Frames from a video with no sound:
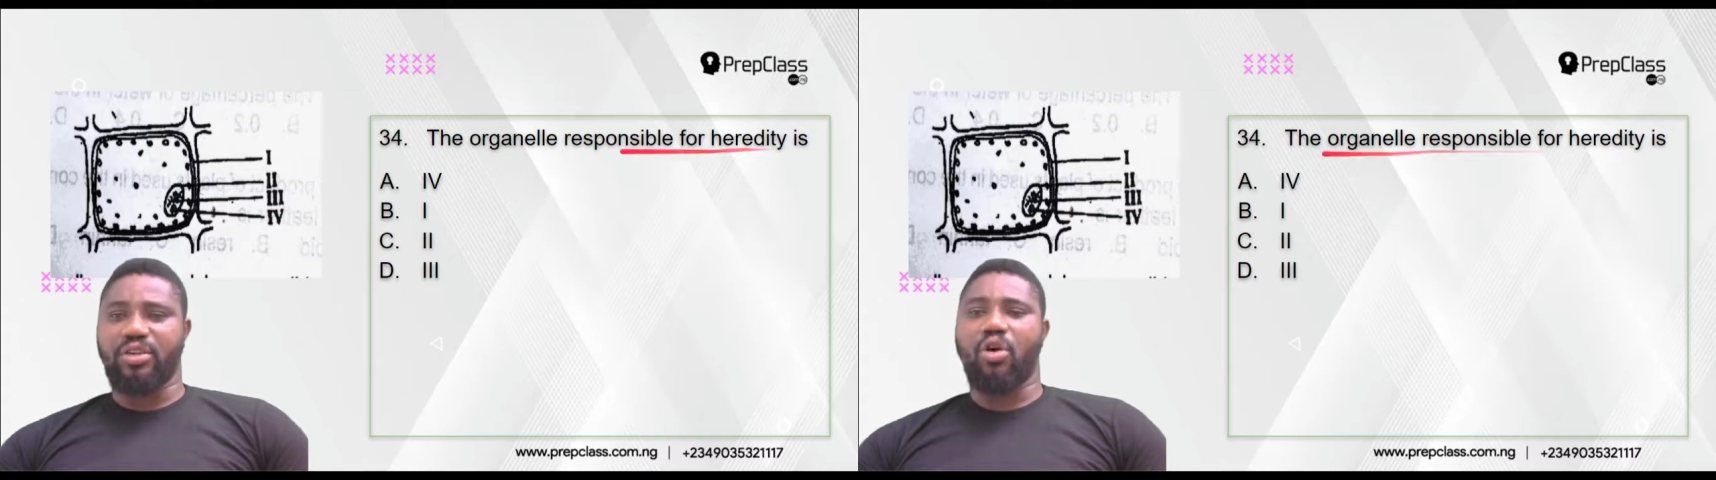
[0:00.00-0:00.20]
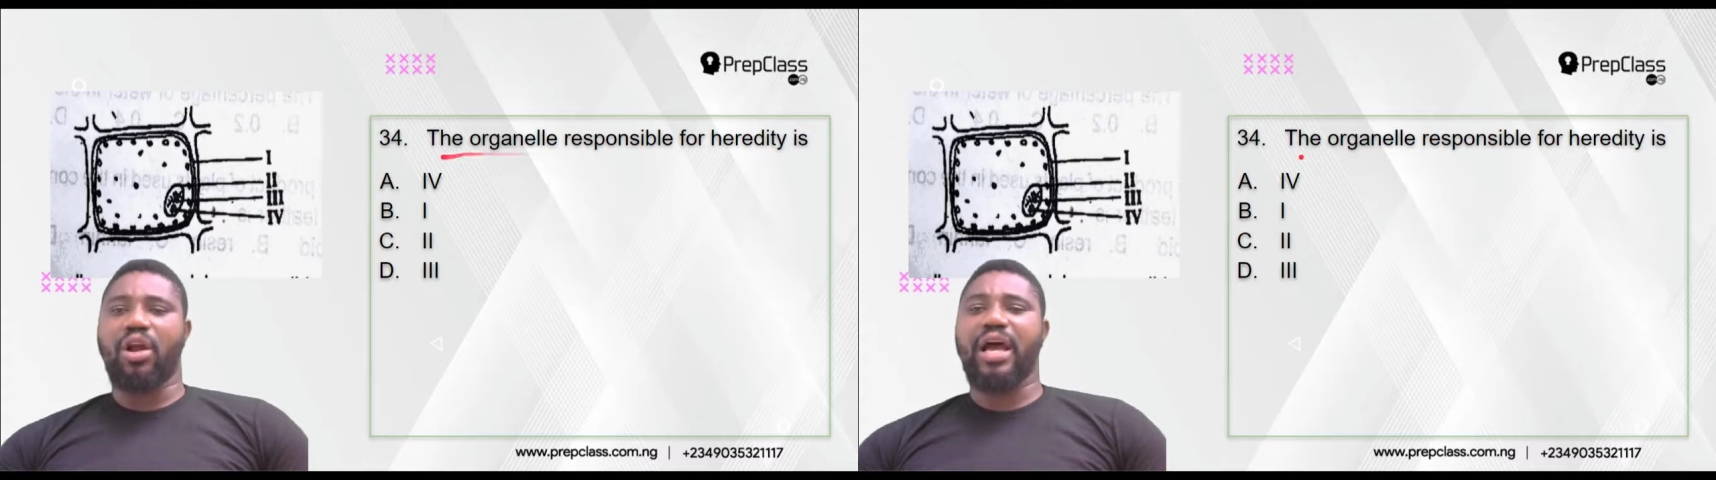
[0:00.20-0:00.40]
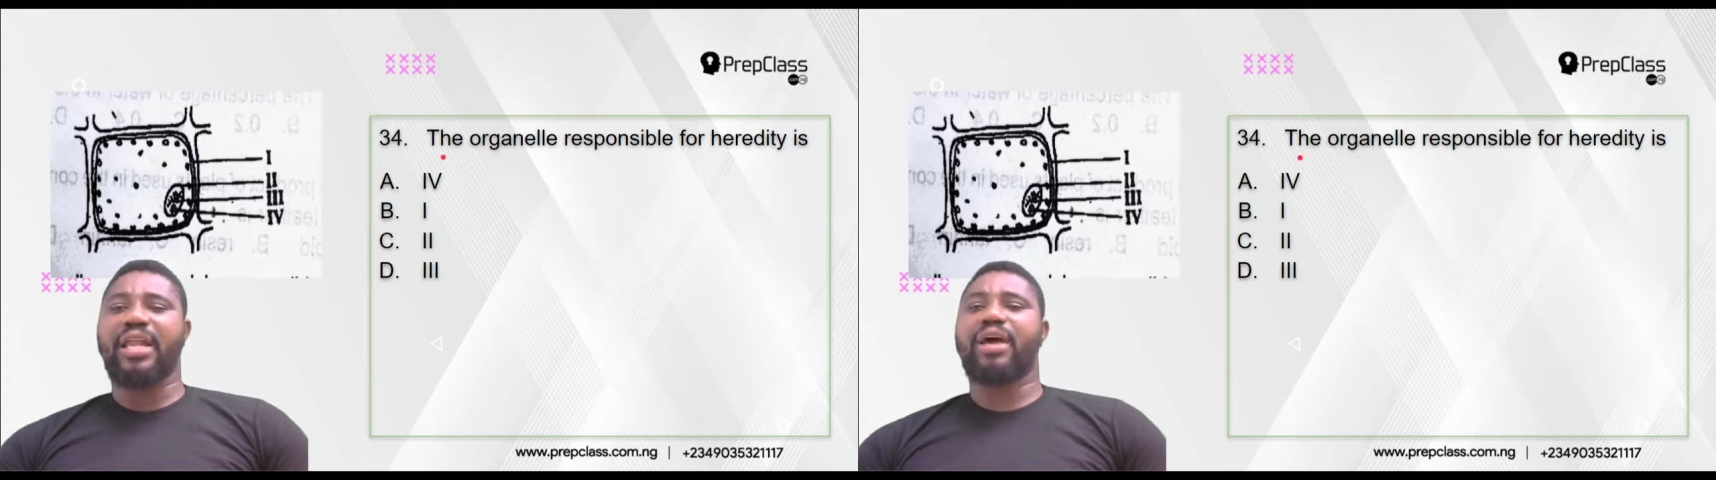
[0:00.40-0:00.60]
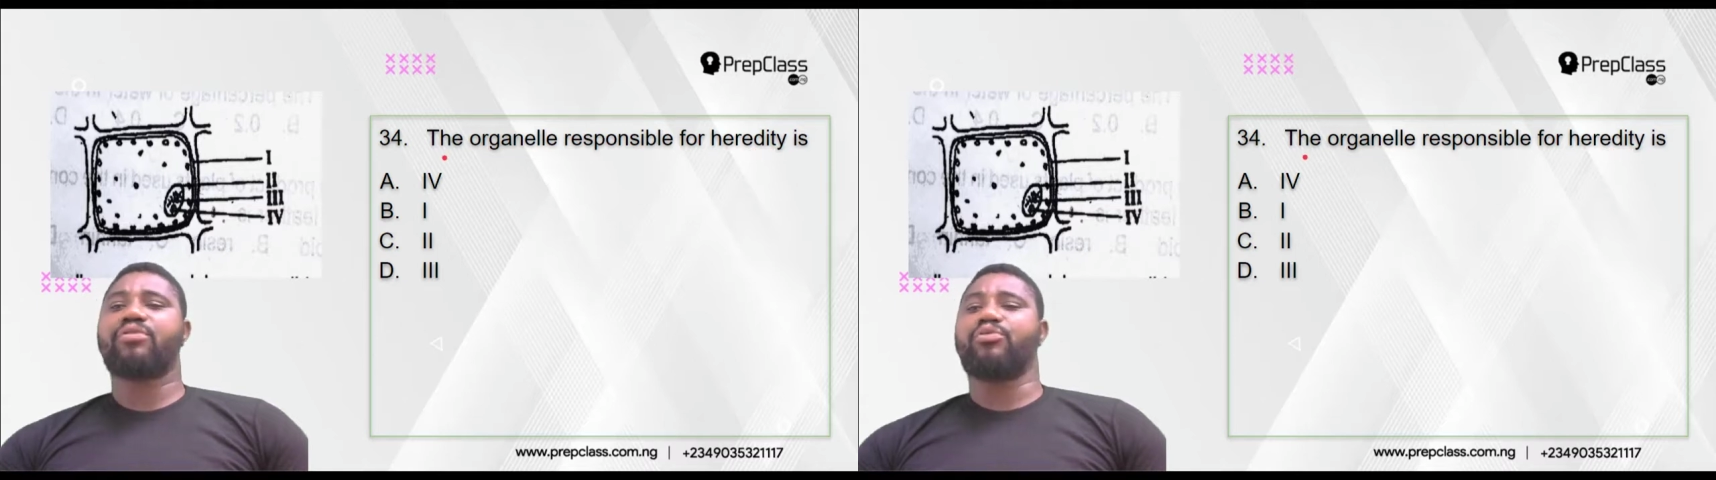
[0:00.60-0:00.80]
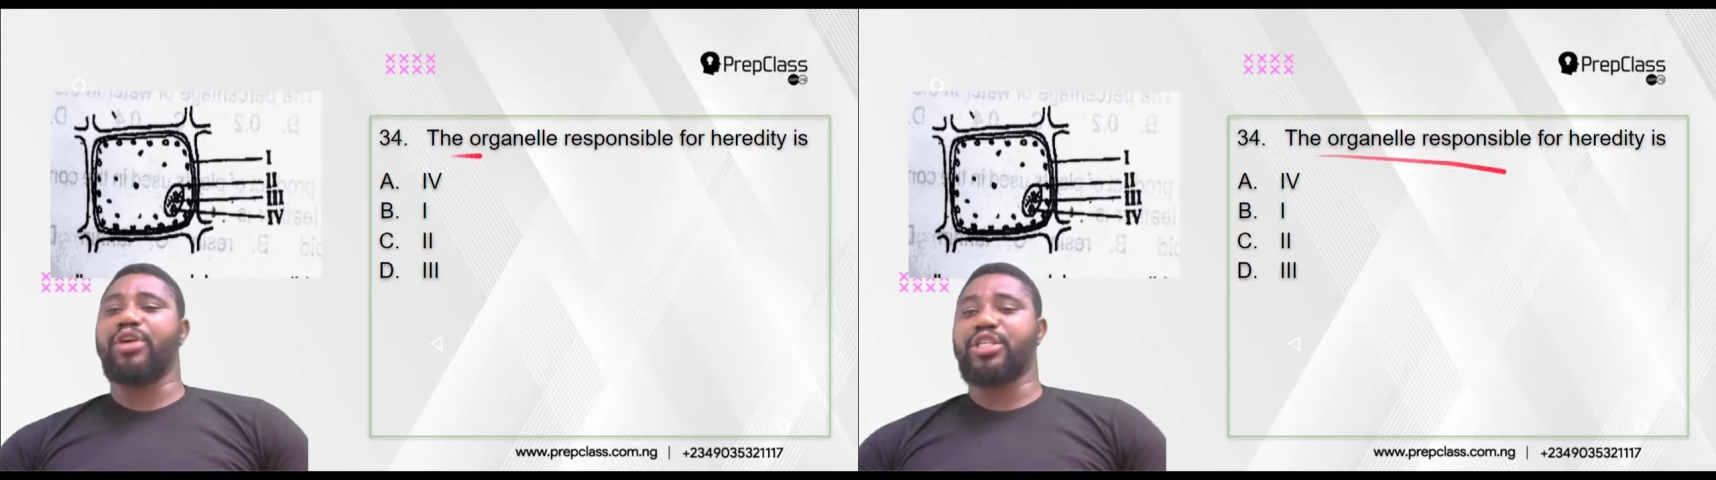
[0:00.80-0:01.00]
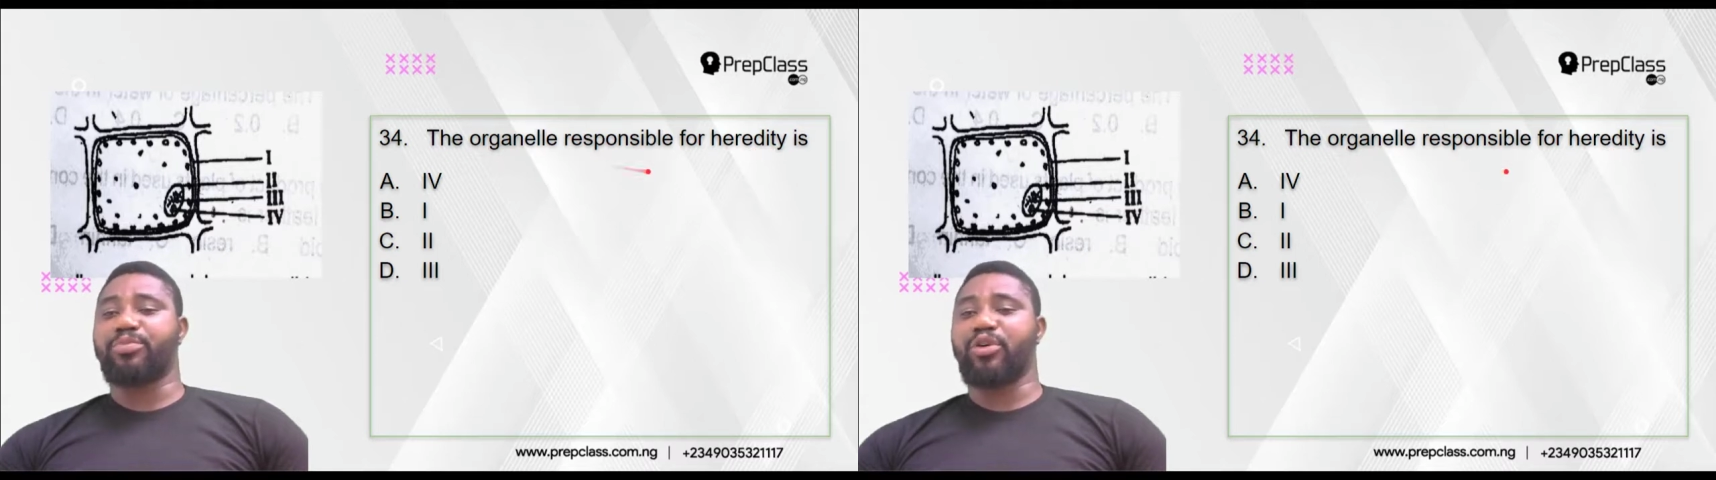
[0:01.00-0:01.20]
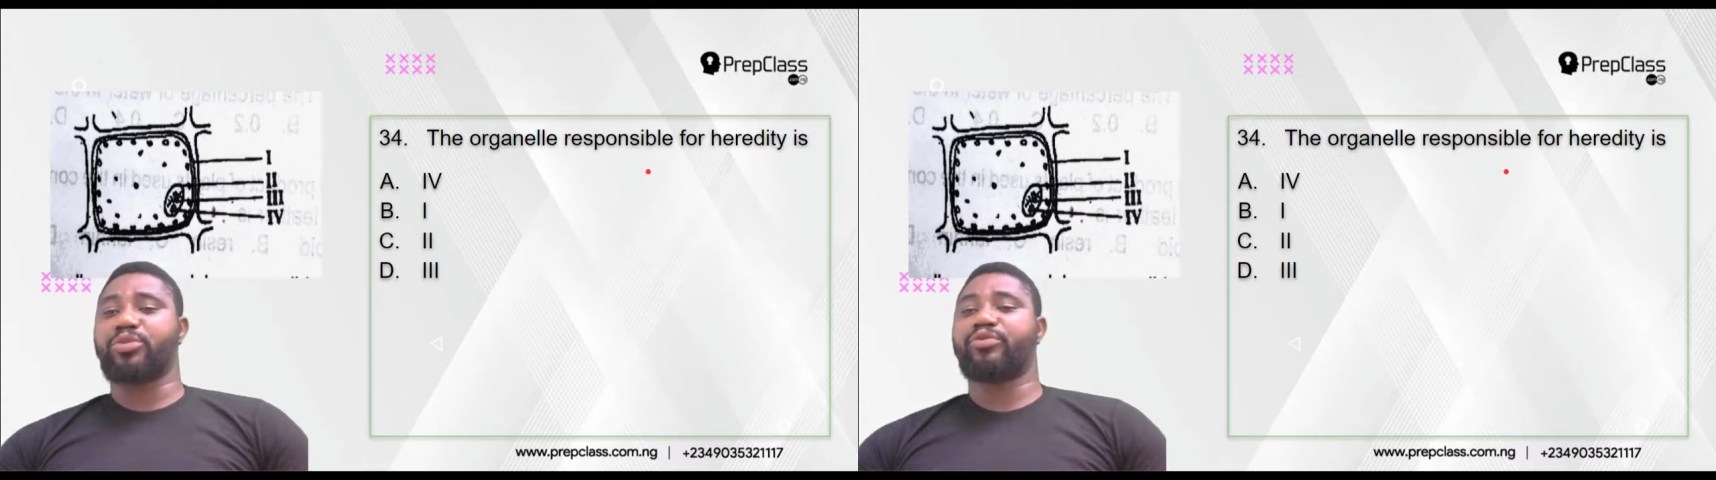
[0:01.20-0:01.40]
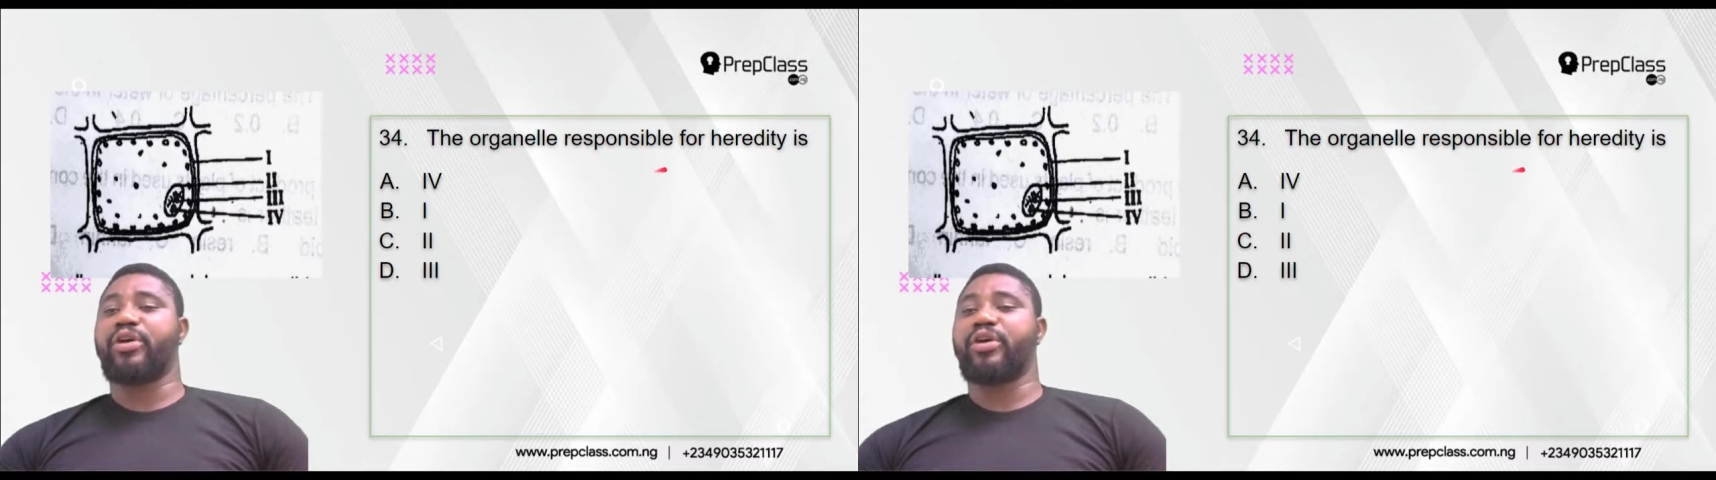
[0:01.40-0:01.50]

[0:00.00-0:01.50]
the organelle responsible